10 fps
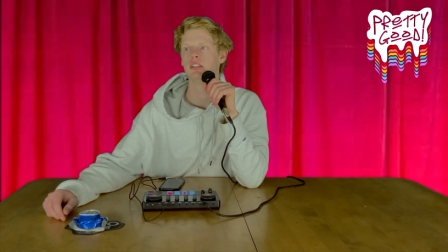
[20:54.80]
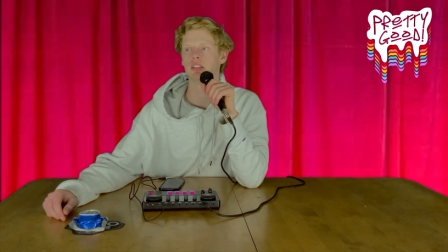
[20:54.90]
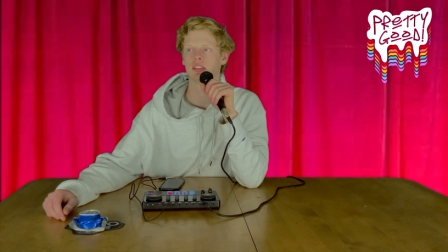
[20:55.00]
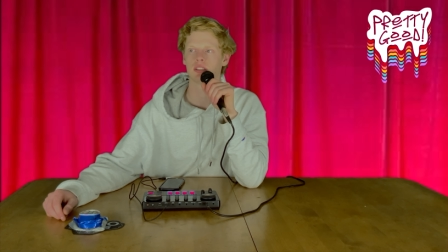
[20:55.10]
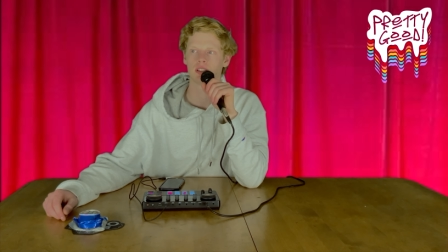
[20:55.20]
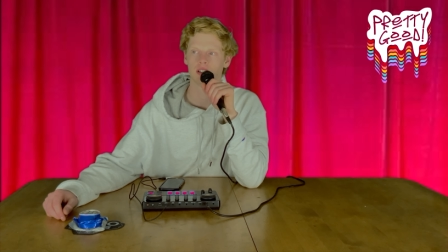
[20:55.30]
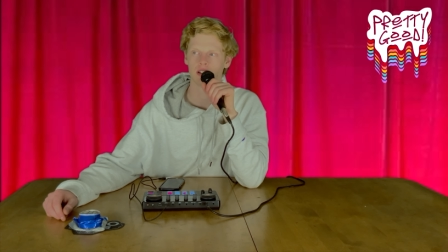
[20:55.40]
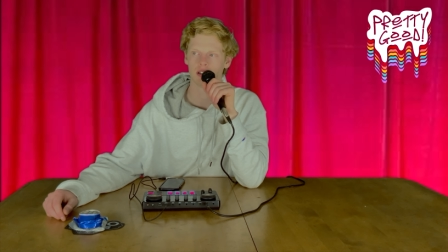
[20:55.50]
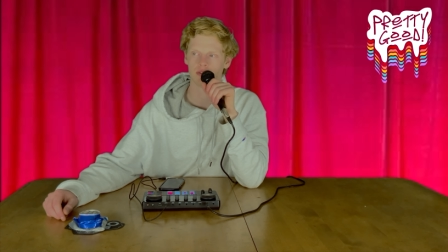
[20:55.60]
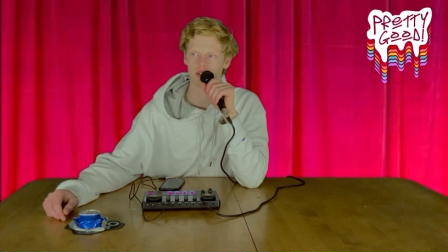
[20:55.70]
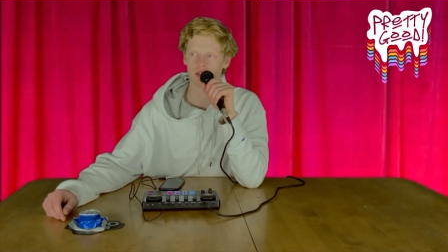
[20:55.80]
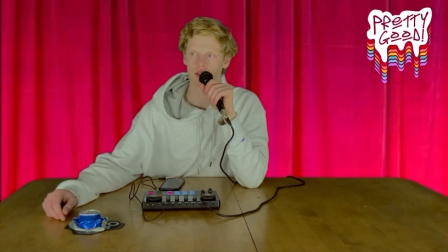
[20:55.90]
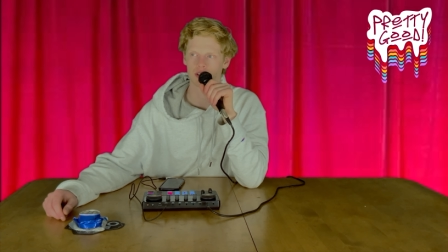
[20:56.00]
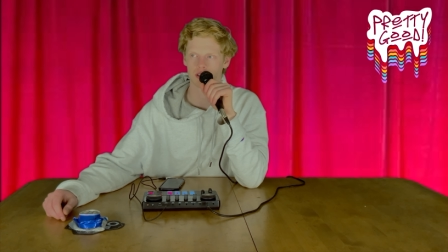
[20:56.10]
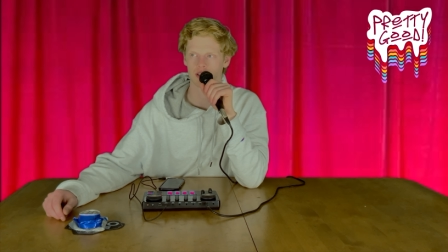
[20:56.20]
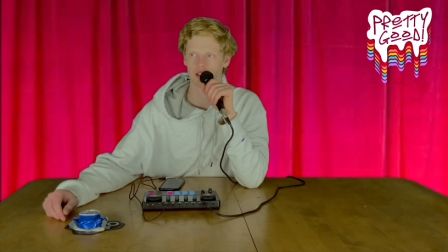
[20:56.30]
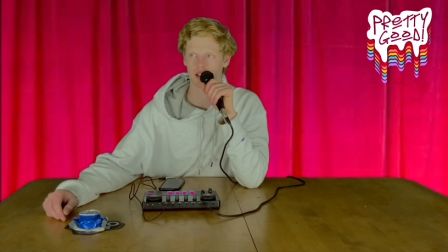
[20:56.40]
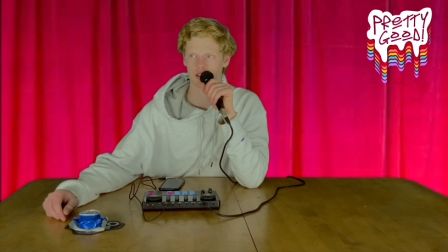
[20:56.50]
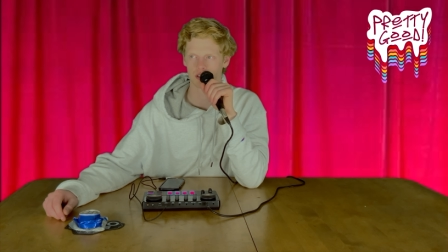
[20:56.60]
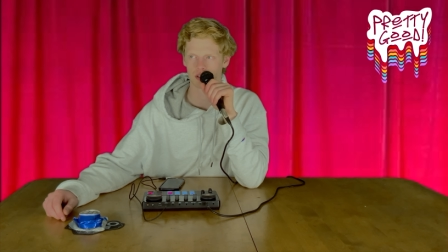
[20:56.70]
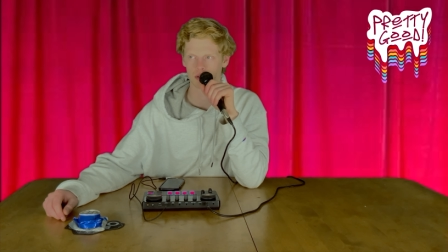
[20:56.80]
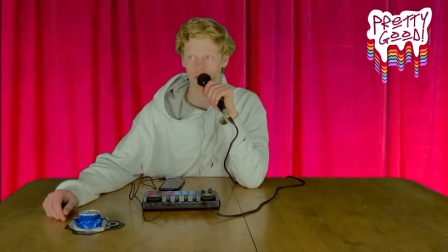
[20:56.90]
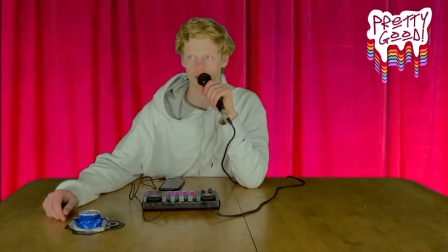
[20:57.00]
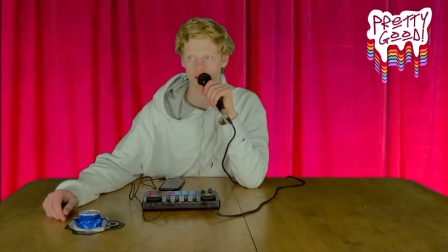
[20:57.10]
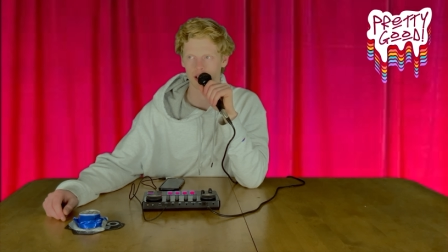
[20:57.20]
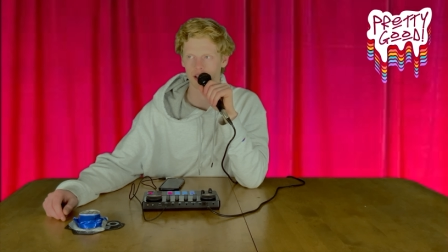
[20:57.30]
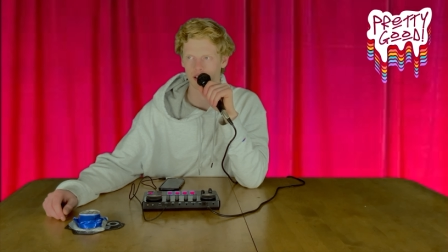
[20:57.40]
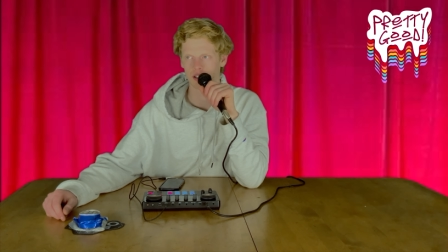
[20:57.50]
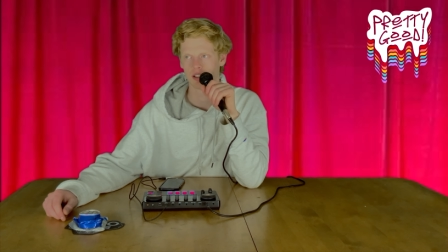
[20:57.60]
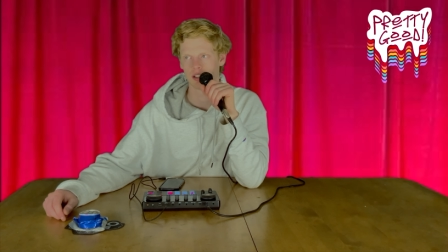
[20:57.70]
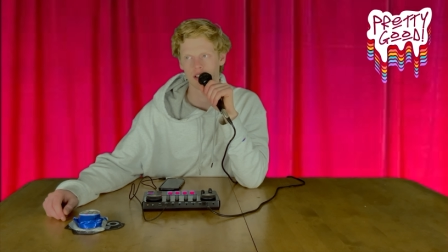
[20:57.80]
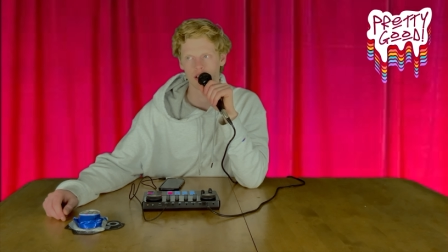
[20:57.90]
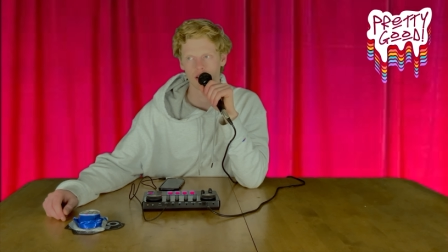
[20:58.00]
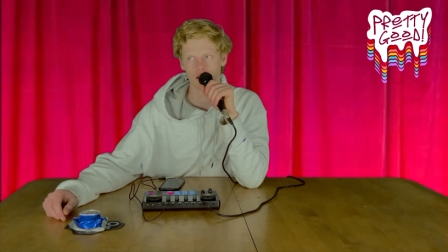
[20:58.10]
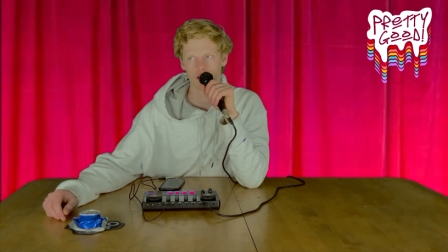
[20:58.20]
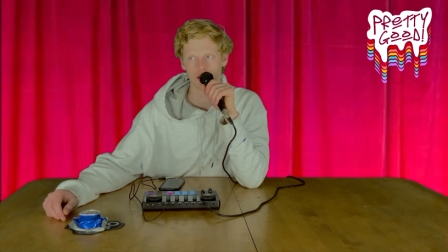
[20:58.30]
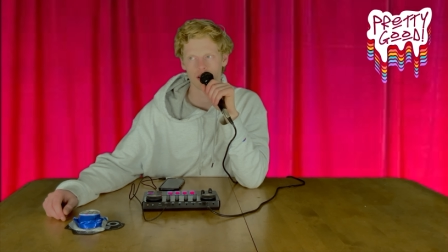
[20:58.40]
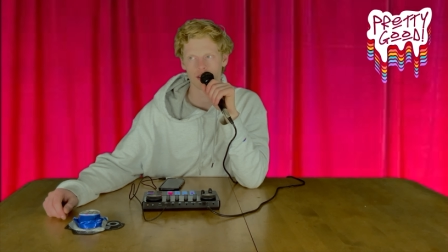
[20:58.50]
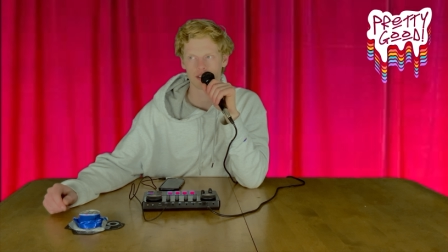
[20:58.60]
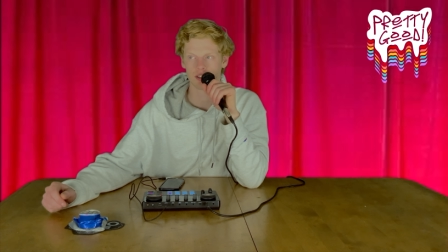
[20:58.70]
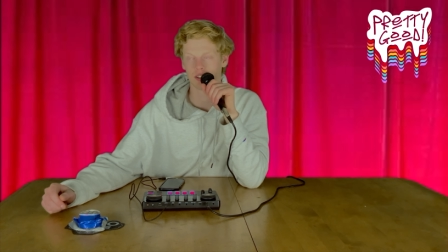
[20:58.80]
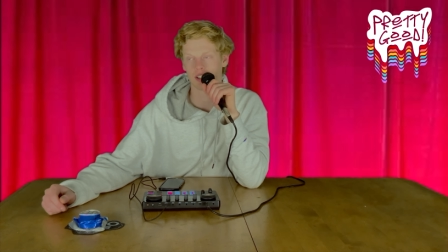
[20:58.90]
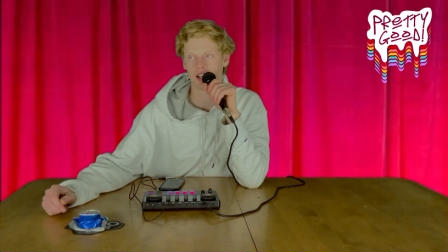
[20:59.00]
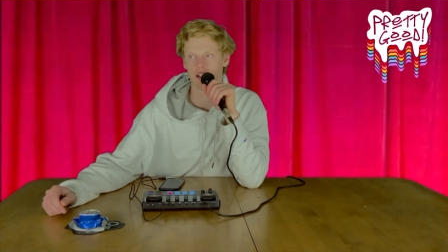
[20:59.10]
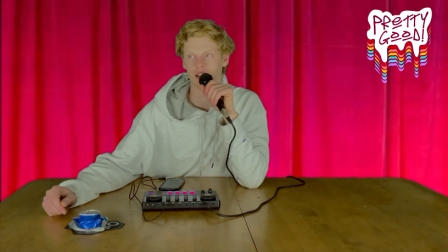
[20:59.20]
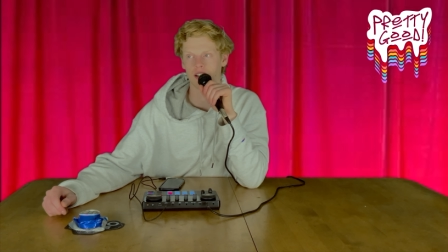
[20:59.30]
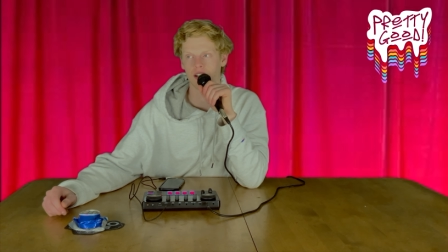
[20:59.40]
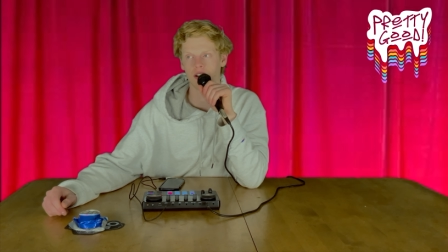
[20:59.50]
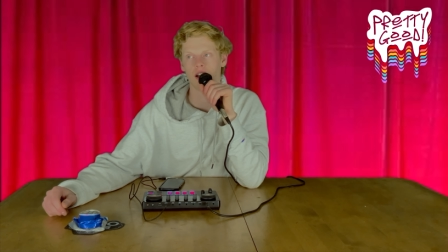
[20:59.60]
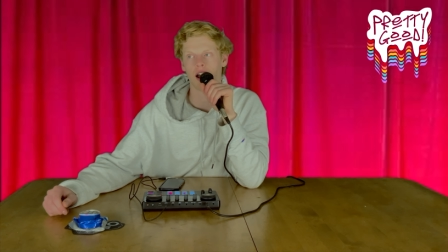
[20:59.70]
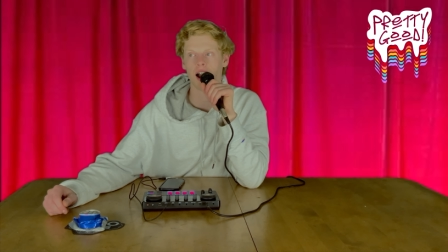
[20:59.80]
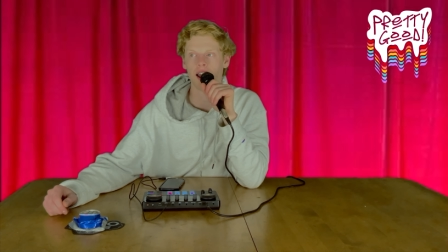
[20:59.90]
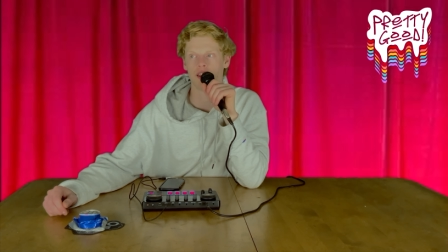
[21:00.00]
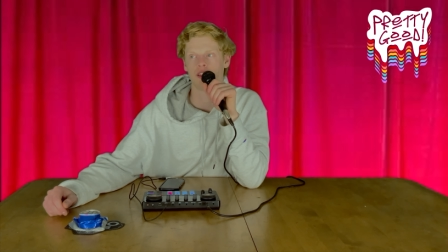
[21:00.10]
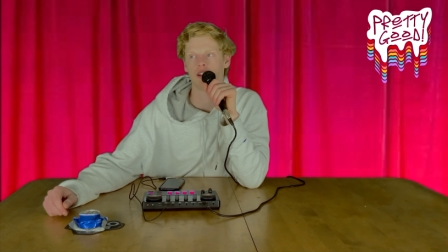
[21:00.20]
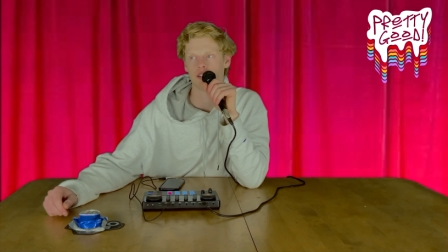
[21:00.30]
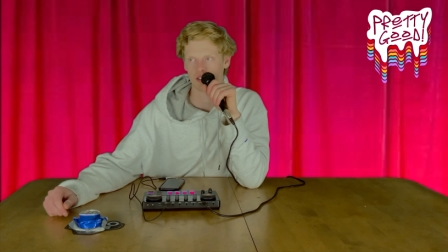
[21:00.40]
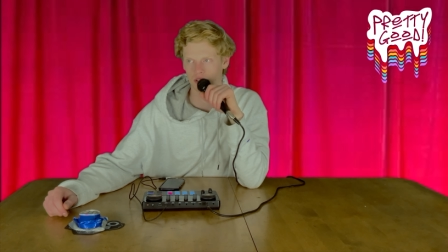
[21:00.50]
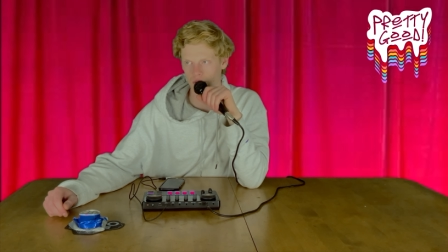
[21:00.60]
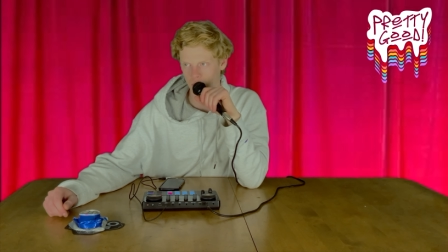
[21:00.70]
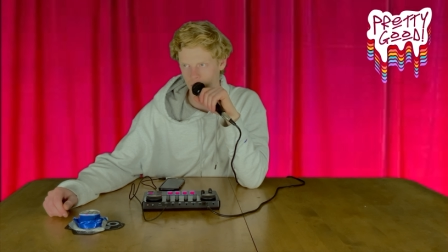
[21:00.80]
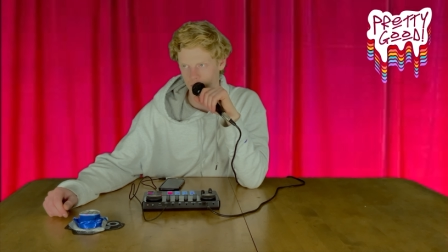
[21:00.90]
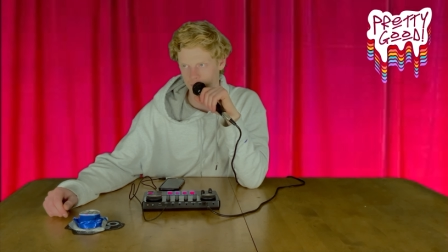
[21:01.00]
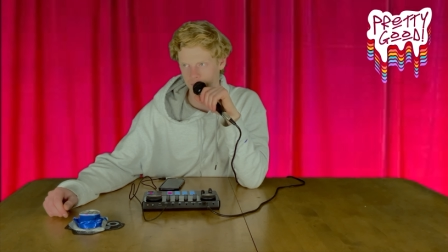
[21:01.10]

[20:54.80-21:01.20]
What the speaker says: Just, if you think that's cool, like, just, I think it's cool.